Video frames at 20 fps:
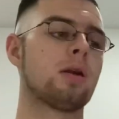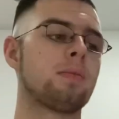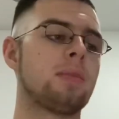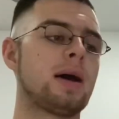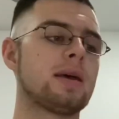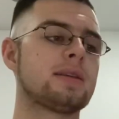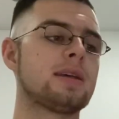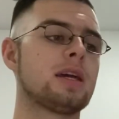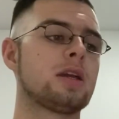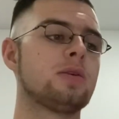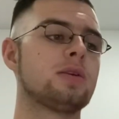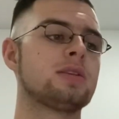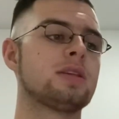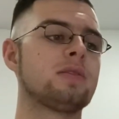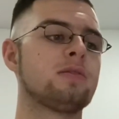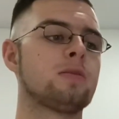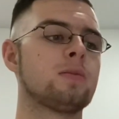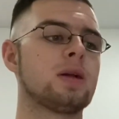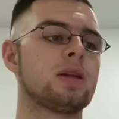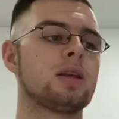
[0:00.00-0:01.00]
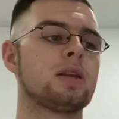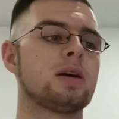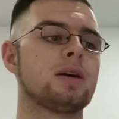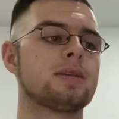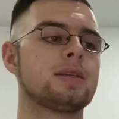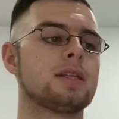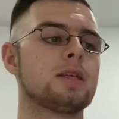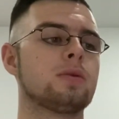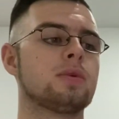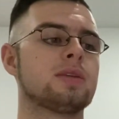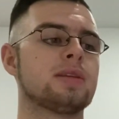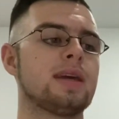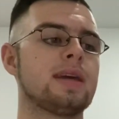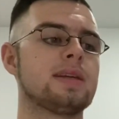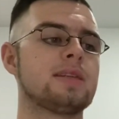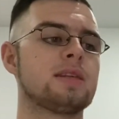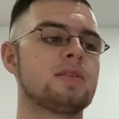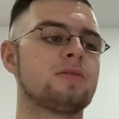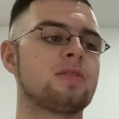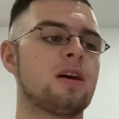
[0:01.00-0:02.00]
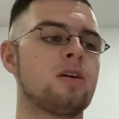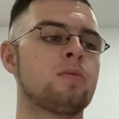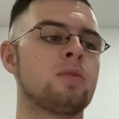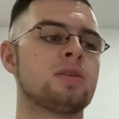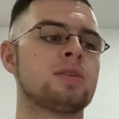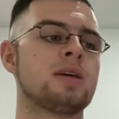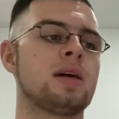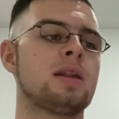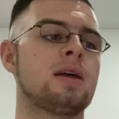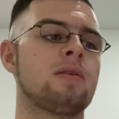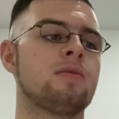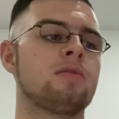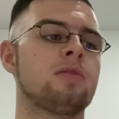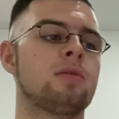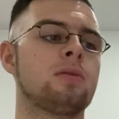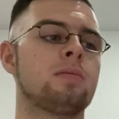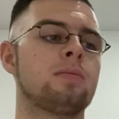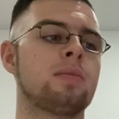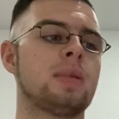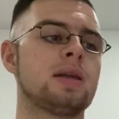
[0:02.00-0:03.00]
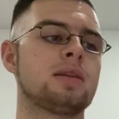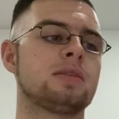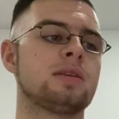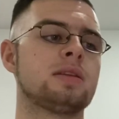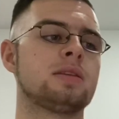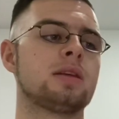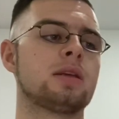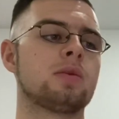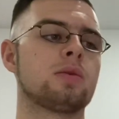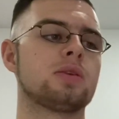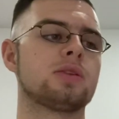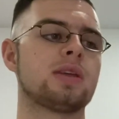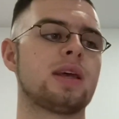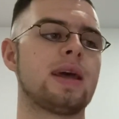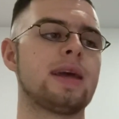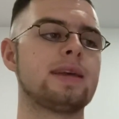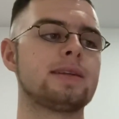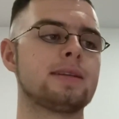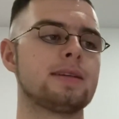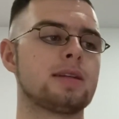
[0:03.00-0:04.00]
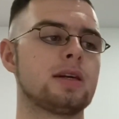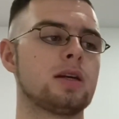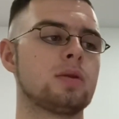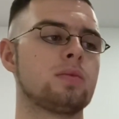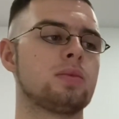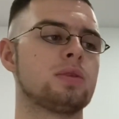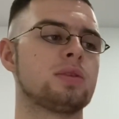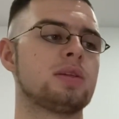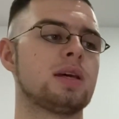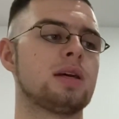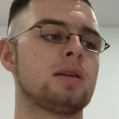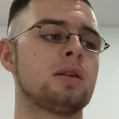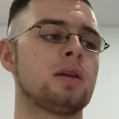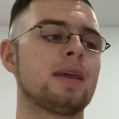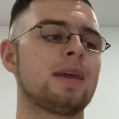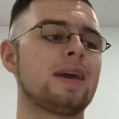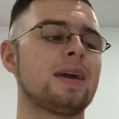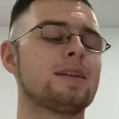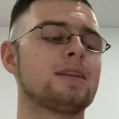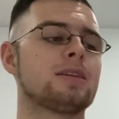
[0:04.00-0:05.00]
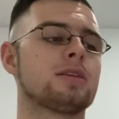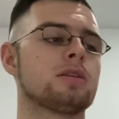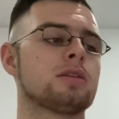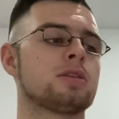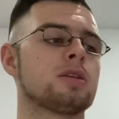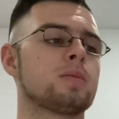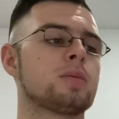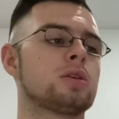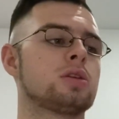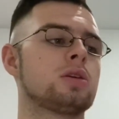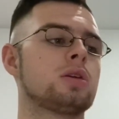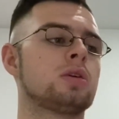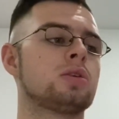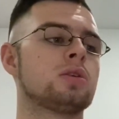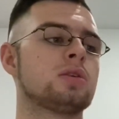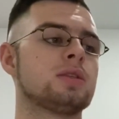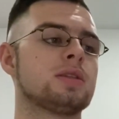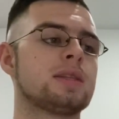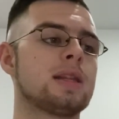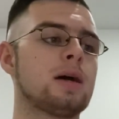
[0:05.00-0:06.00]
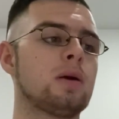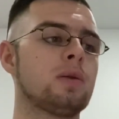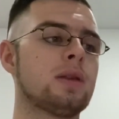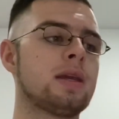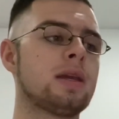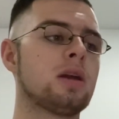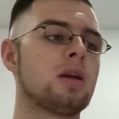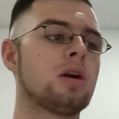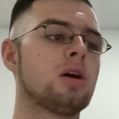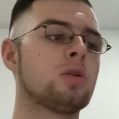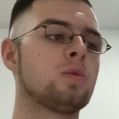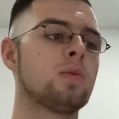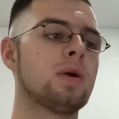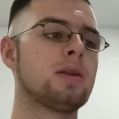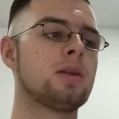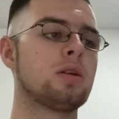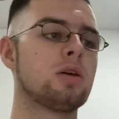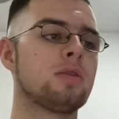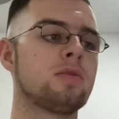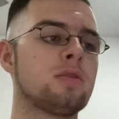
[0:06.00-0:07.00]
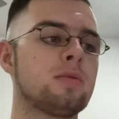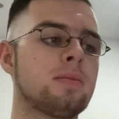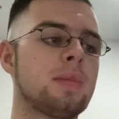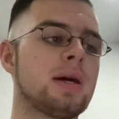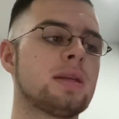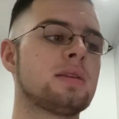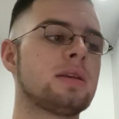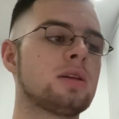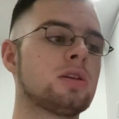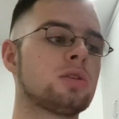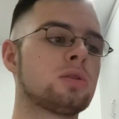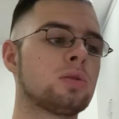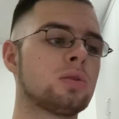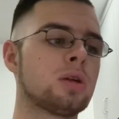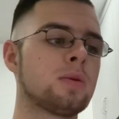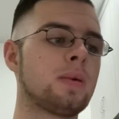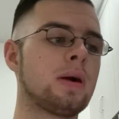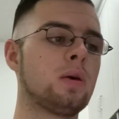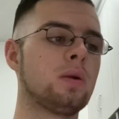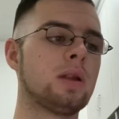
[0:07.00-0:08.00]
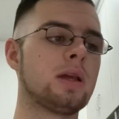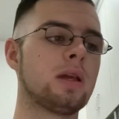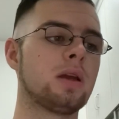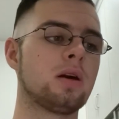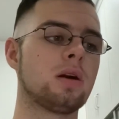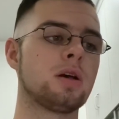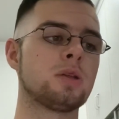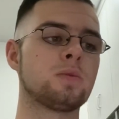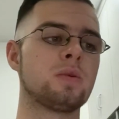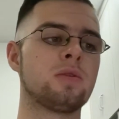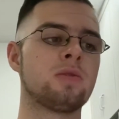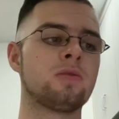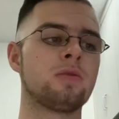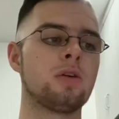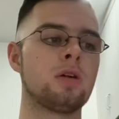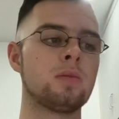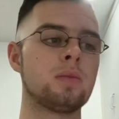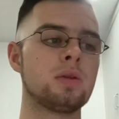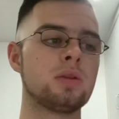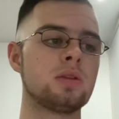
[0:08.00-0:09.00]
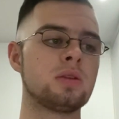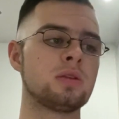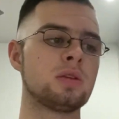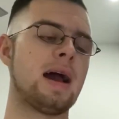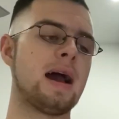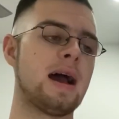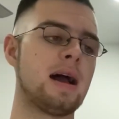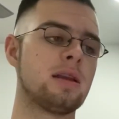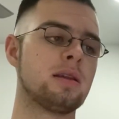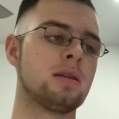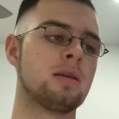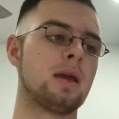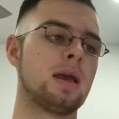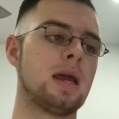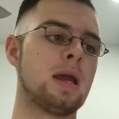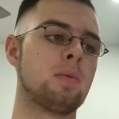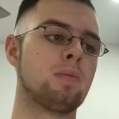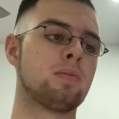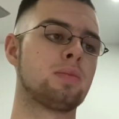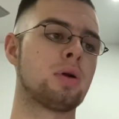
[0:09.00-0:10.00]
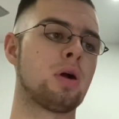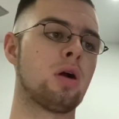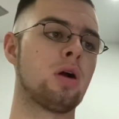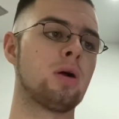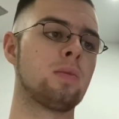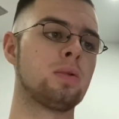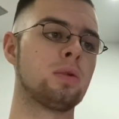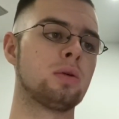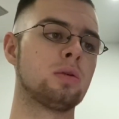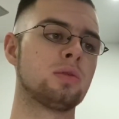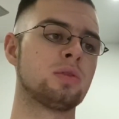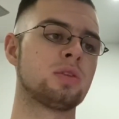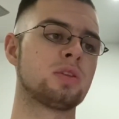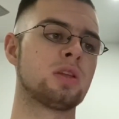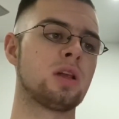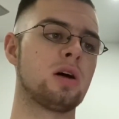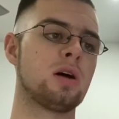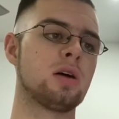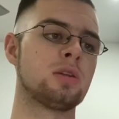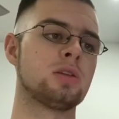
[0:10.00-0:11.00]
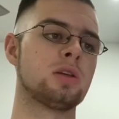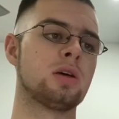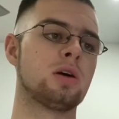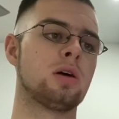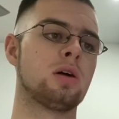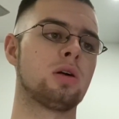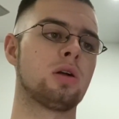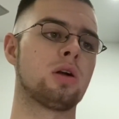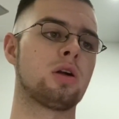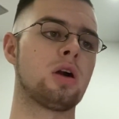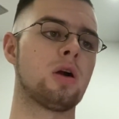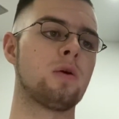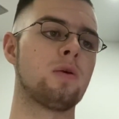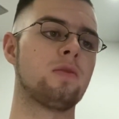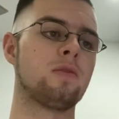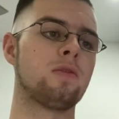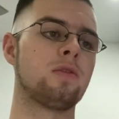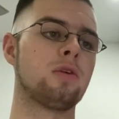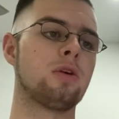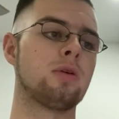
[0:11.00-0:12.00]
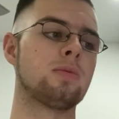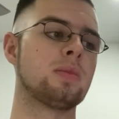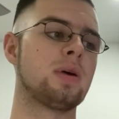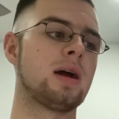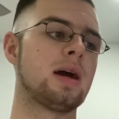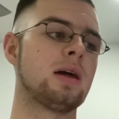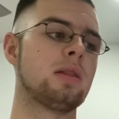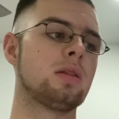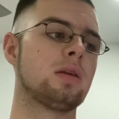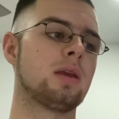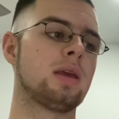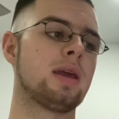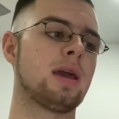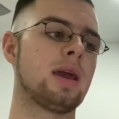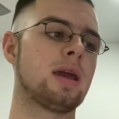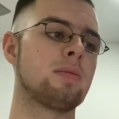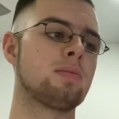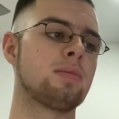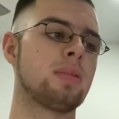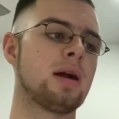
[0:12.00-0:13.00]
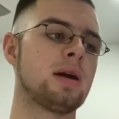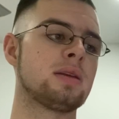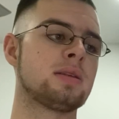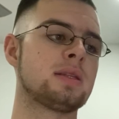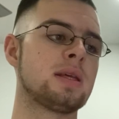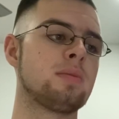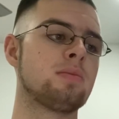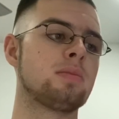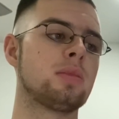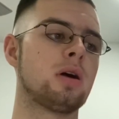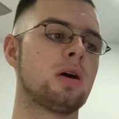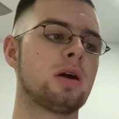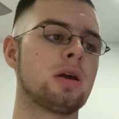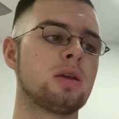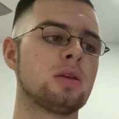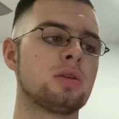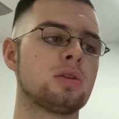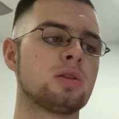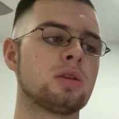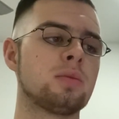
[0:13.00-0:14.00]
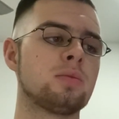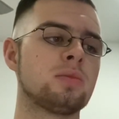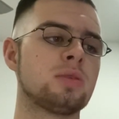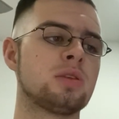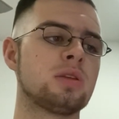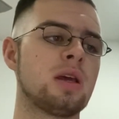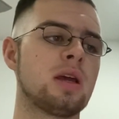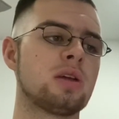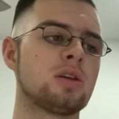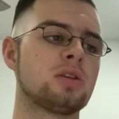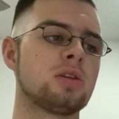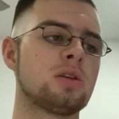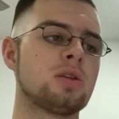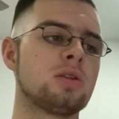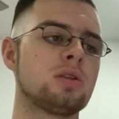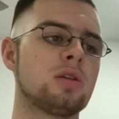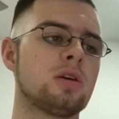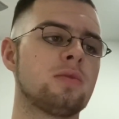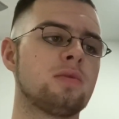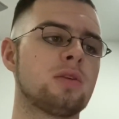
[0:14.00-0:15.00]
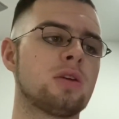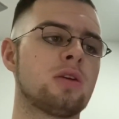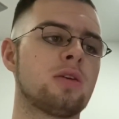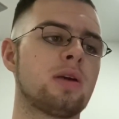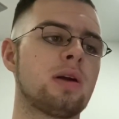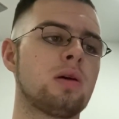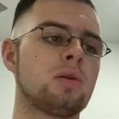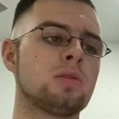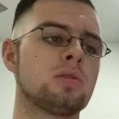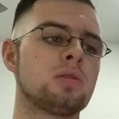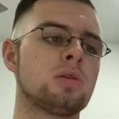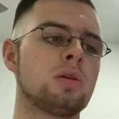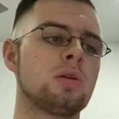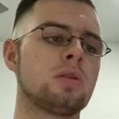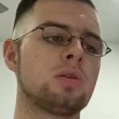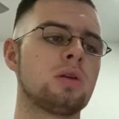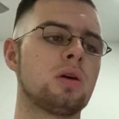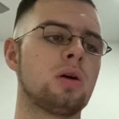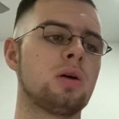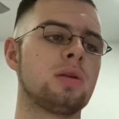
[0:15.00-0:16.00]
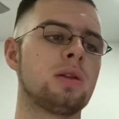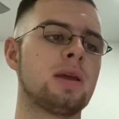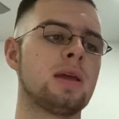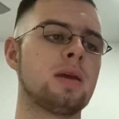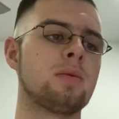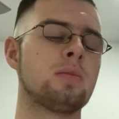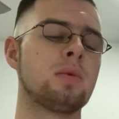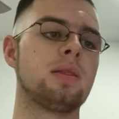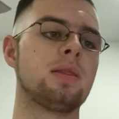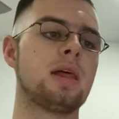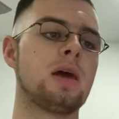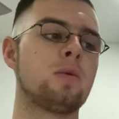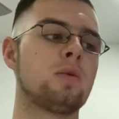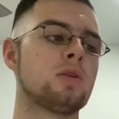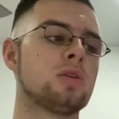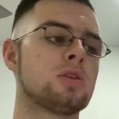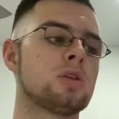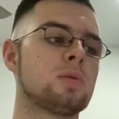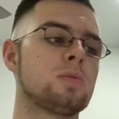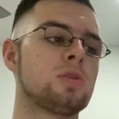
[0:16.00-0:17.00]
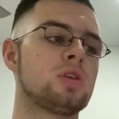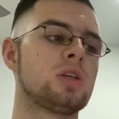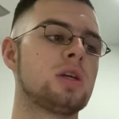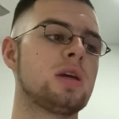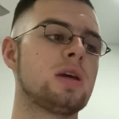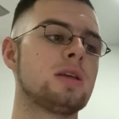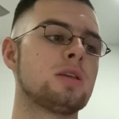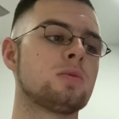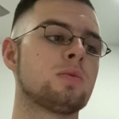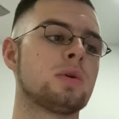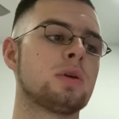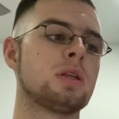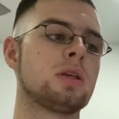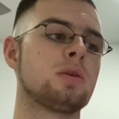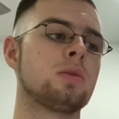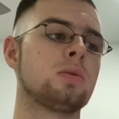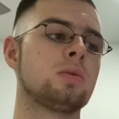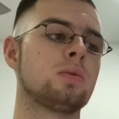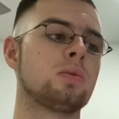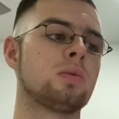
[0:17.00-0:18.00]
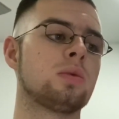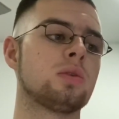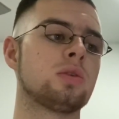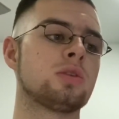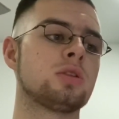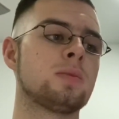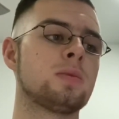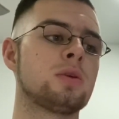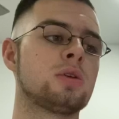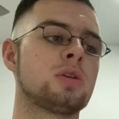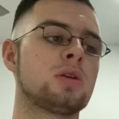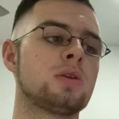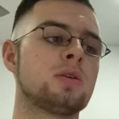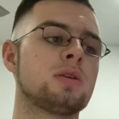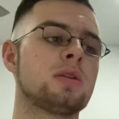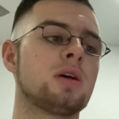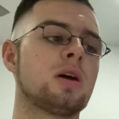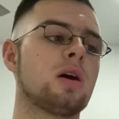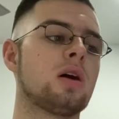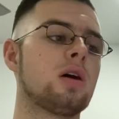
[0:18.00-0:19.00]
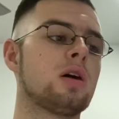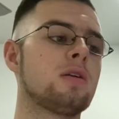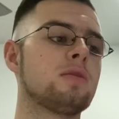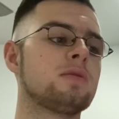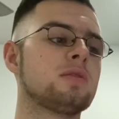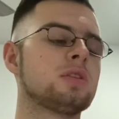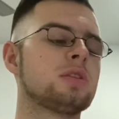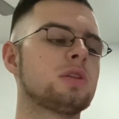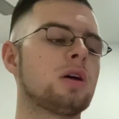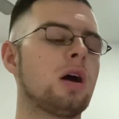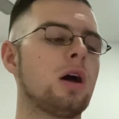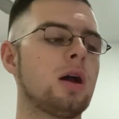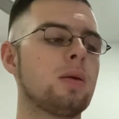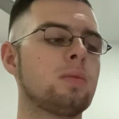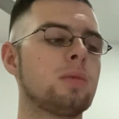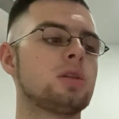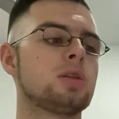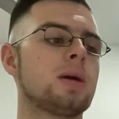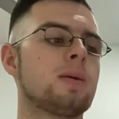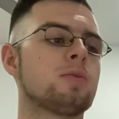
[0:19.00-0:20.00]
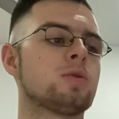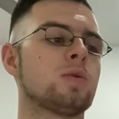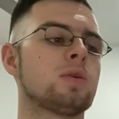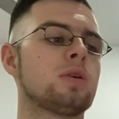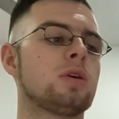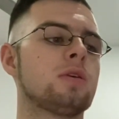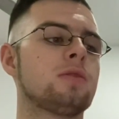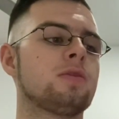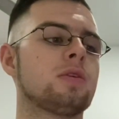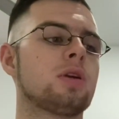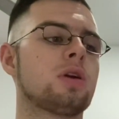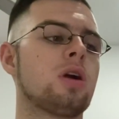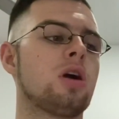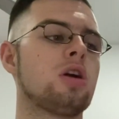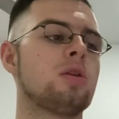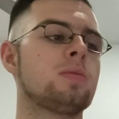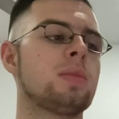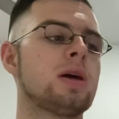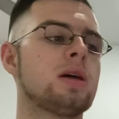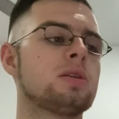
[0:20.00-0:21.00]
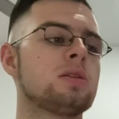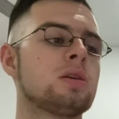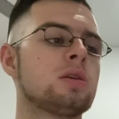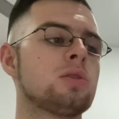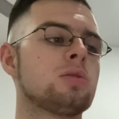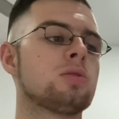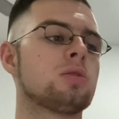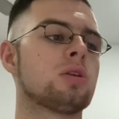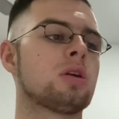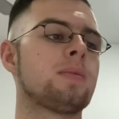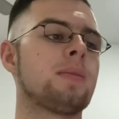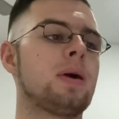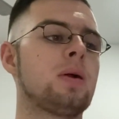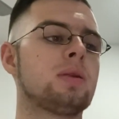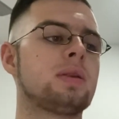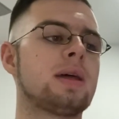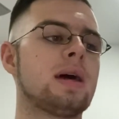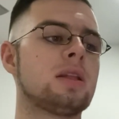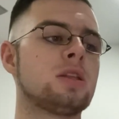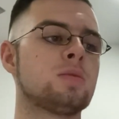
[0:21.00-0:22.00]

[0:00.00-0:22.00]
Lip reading: Pass accuracy for Man United it was 85% and for Man City it was 89%. Getting into the substitutions now, Lingard went off and Matic. Talk about Lingard's performance. An improbable starter on current form and the game passed him by. Some sections of the crowd turned on him and there were some cheers when he was substituted at half time. James went off for Gomez. Talk about Dan's